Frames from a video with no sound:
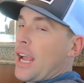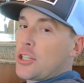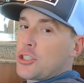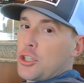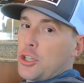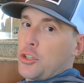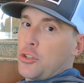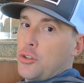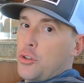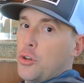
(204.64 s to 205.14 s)

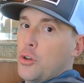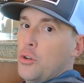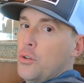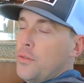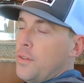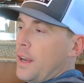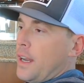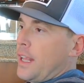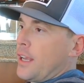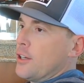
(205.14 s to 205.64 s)
actually two
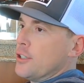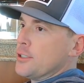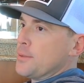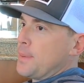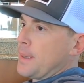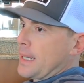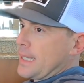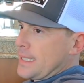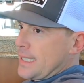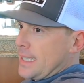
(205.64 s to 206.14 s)
videos
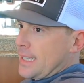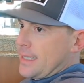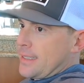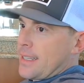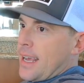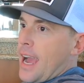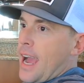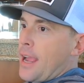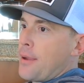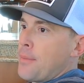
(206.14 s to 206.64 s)
because at the
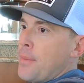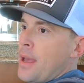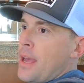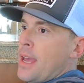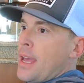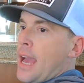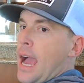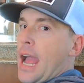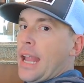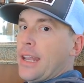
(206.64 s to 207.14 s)
time
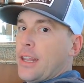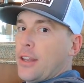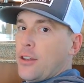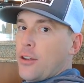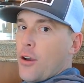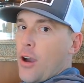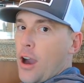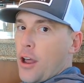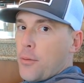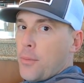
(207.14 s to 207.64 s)
I didn't
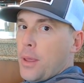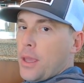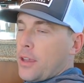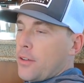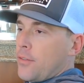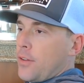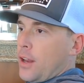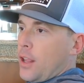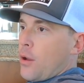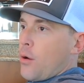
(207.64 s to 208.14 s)
know how to make a
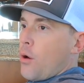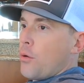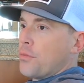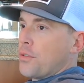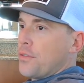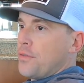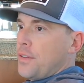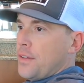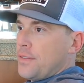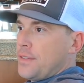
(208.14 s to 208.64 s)
video over
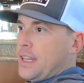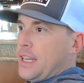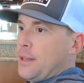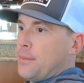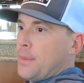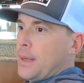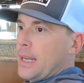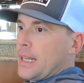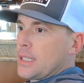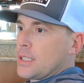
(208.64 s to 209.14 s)
15
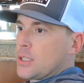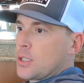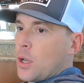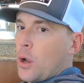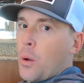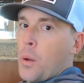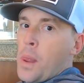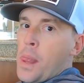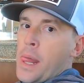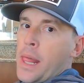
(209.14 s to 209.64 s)
minutes,
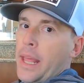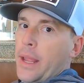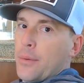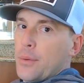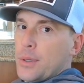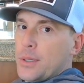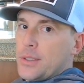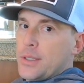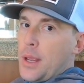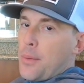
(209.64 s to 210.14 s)
so it
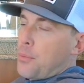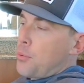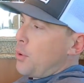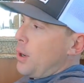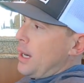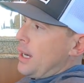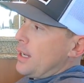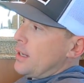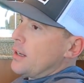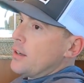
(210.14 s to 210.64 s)
was
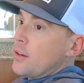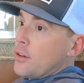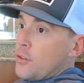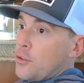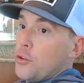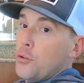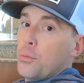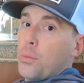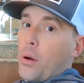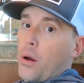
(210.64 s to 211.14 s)
separated into
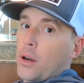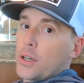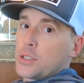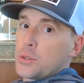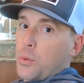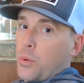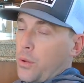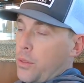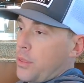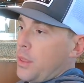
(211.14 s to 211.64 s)
two parts
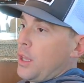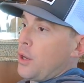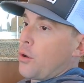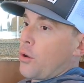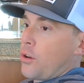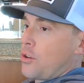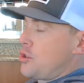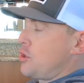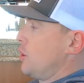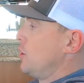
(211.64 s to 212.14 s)
where
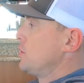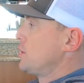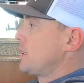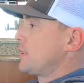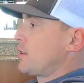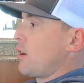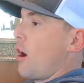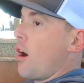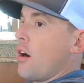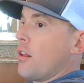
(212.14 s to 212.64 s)
Theodore shows
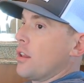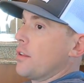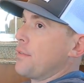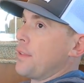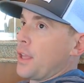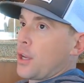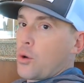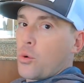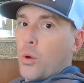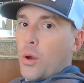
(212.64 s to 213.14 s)
us all of
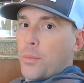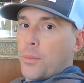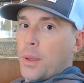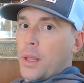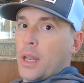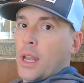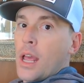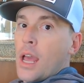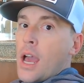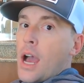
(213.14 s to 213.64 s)
the
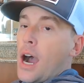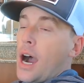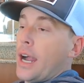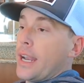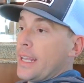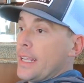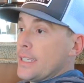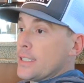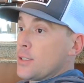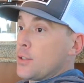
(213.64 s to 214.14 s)
equipment on
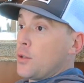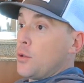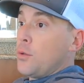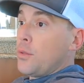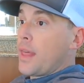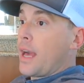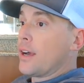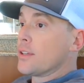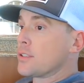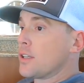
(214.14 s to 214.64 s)
his
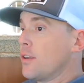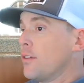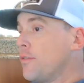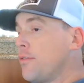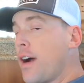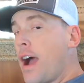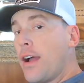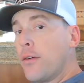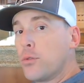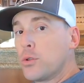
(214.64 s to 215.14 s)

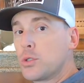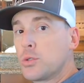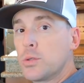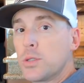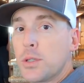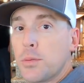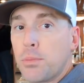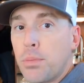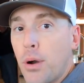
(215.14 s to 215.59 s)
2005, which was the